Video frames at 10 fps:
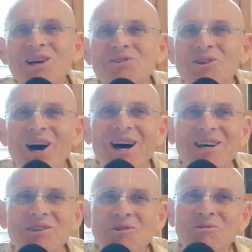one should end on a
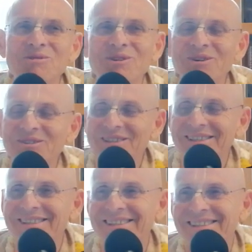high note.
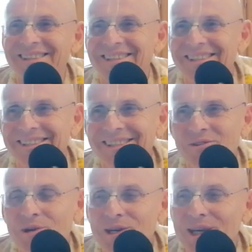So, you know, I think
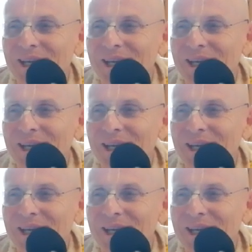it's a